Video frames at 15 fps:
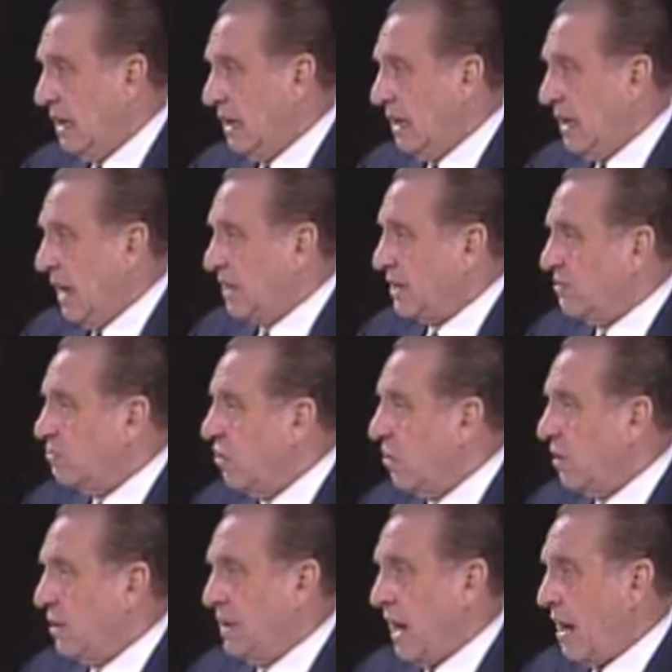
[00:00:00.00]
as it
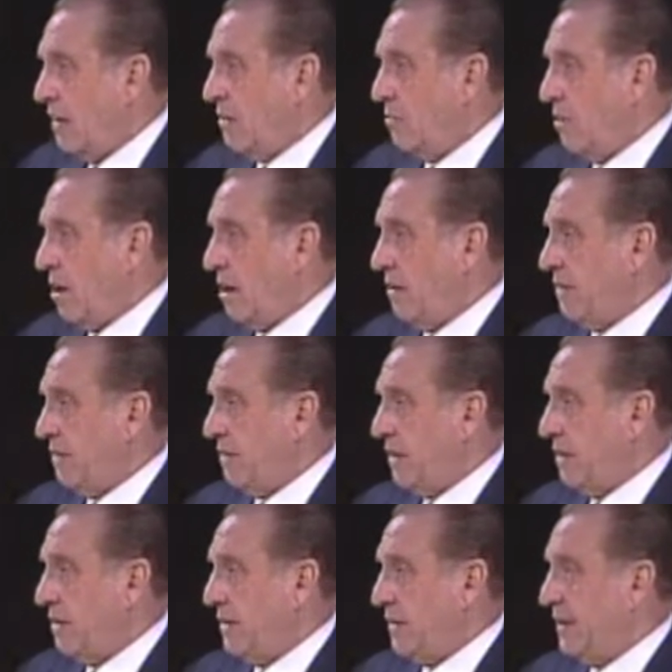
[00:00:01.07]
roared down the
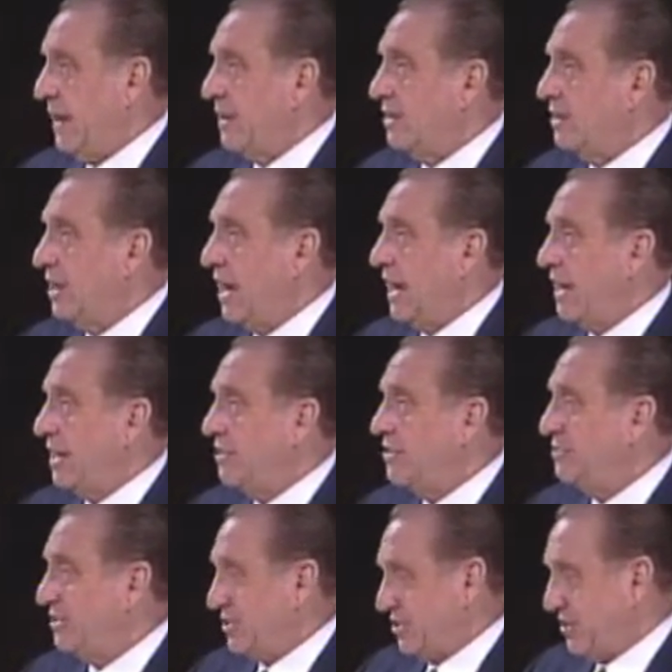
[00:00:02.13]
waterfall and then glided
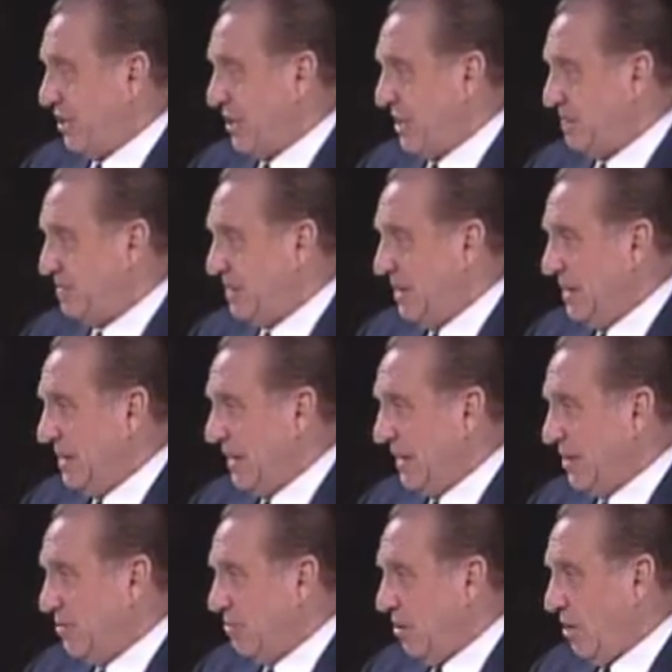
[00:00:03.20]
to a stop in
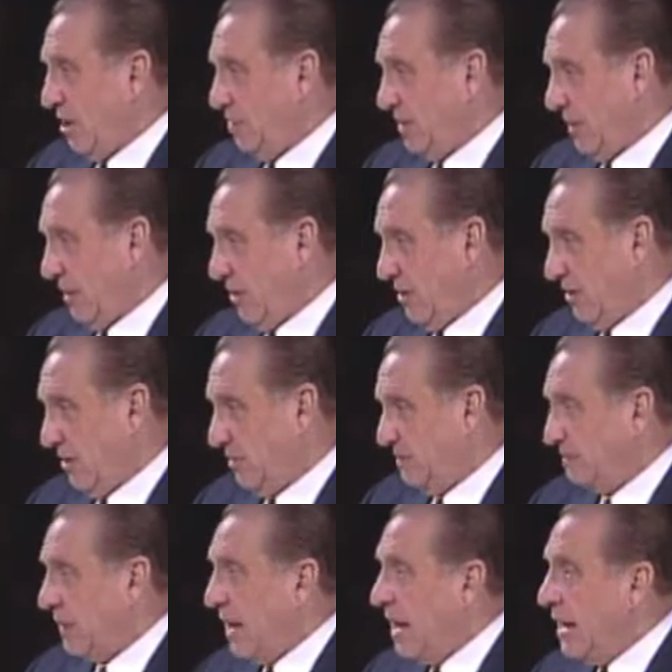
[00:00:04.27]
the water below.
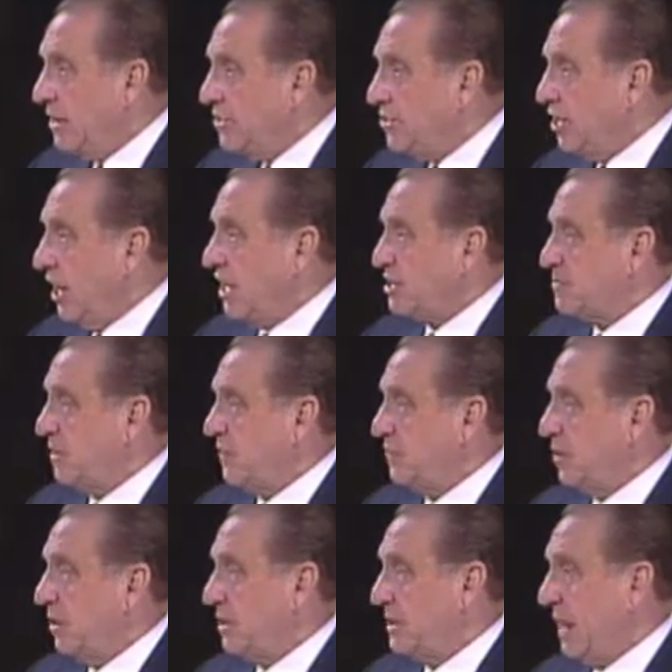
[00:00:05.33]
Just
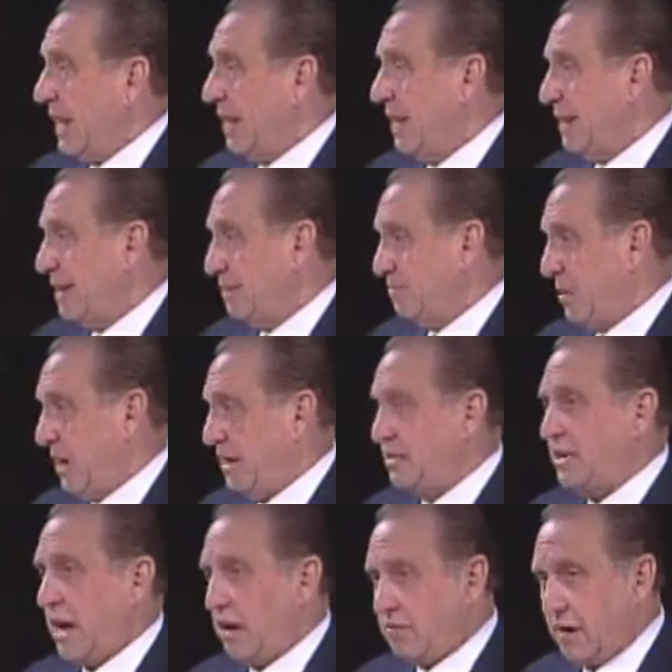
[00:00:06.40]
before taking the plunge,
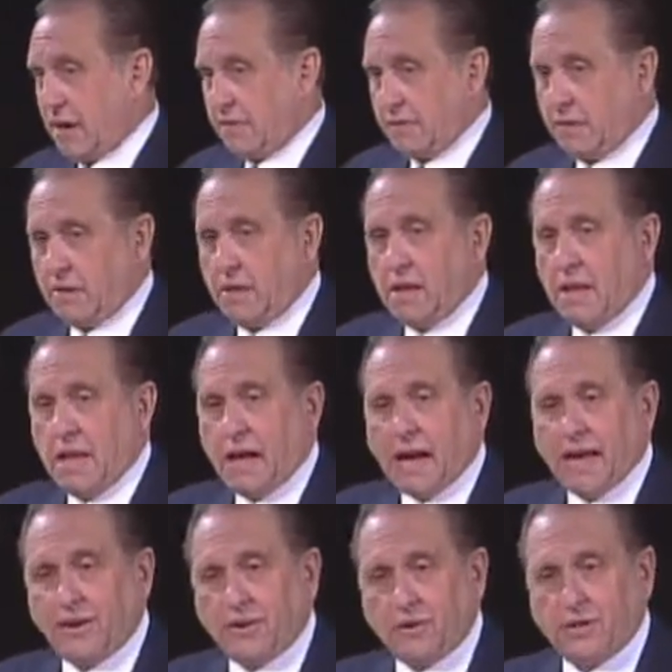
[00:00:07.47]
however, I
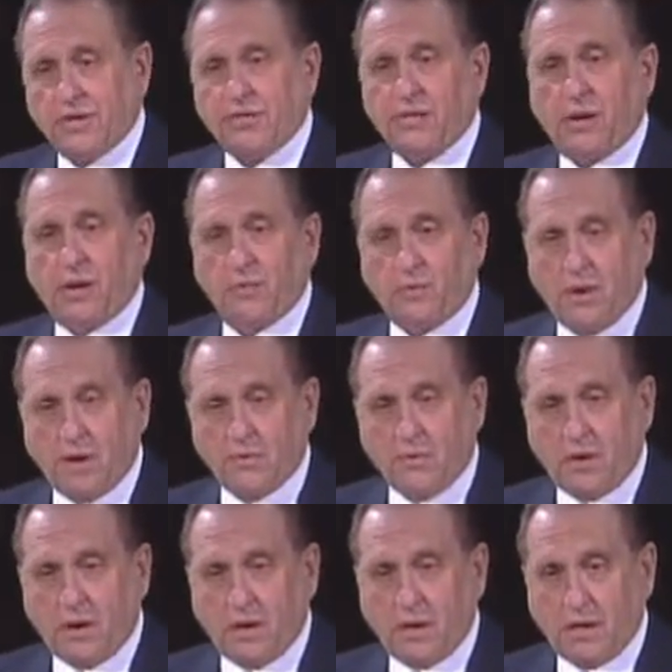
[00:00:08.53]
noticed on one
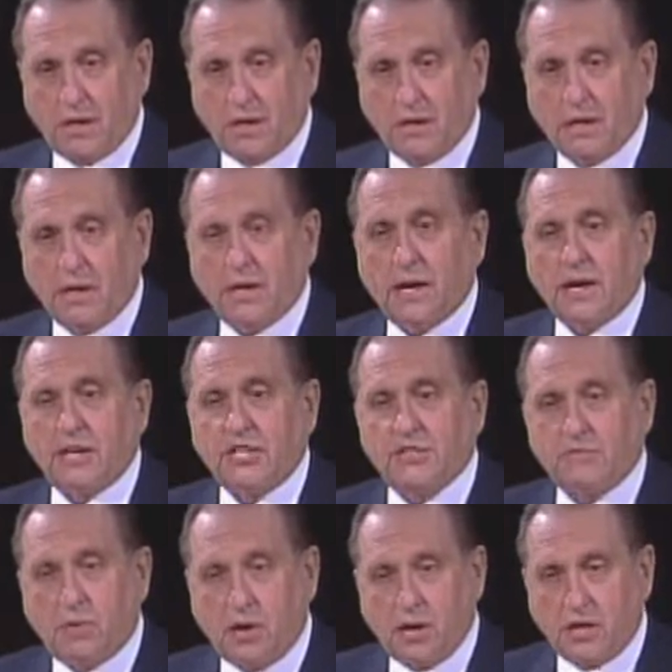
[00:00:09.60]
wall a
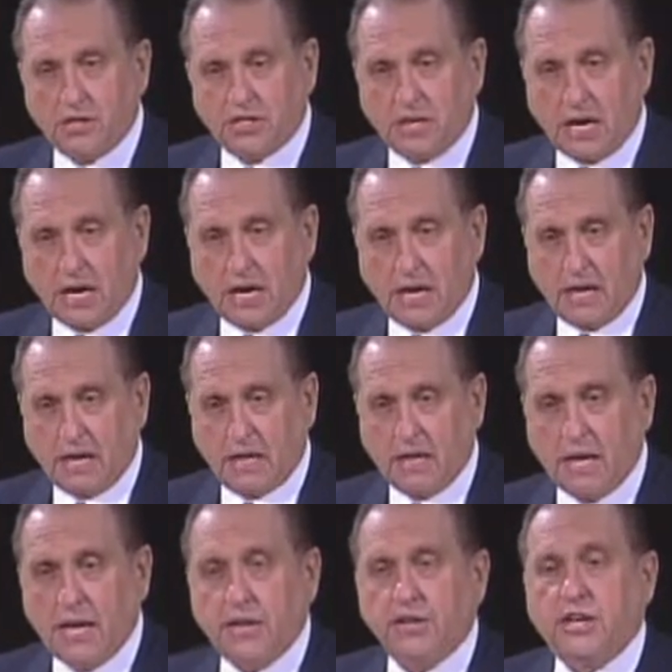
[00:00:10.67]
small sign
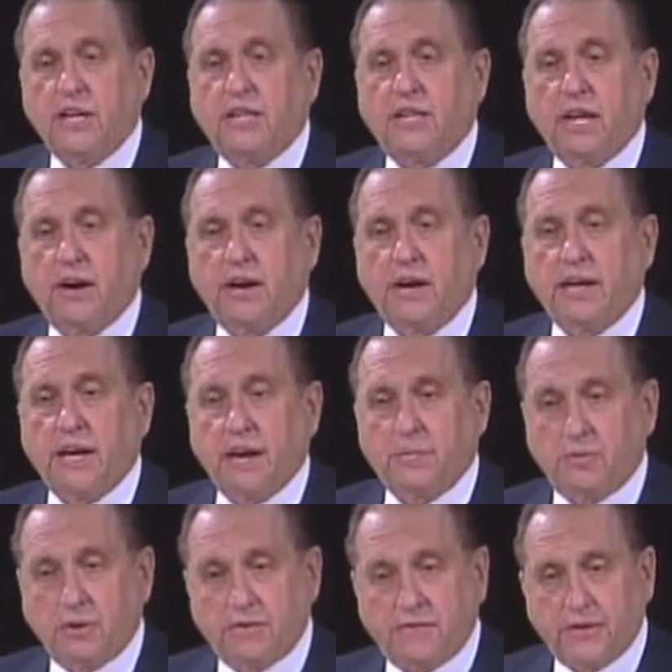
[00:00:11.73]
declaring a
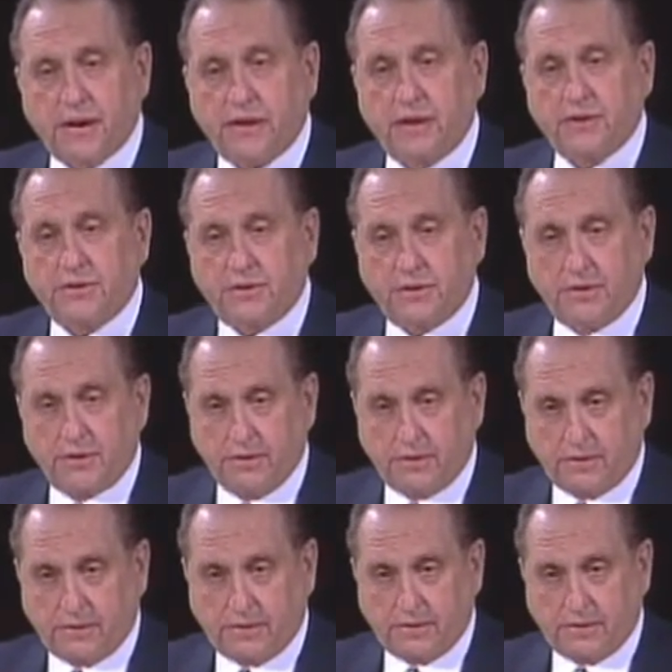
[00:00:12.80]
profound truth.